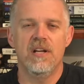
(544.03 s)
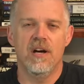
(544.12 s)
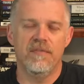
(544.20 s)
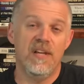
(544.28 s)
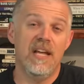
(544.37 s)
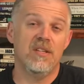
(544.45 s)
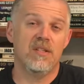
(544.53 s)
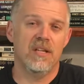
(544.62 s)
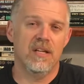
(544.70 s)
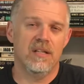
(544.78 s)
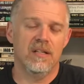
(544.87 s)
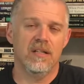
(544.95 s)
enough hits
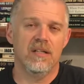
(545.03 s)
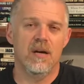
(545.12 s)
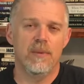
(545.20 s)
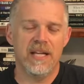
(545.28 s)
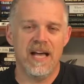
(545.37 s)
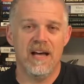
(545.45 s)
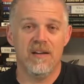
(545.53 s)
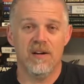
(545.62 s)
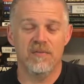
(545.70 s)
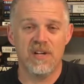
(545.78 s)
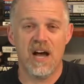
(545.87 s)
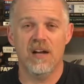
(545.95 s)
coming out
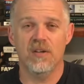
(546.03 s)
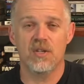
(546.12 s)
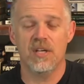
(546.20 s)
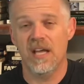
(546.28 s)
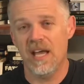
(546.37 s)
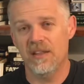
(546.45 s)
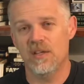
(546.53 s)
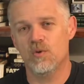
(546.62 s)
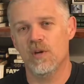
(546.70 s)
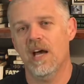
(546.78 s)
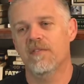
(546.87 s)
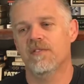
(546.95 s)
of college in the
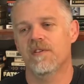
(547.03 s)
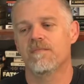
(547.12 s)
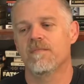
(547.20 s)
draft.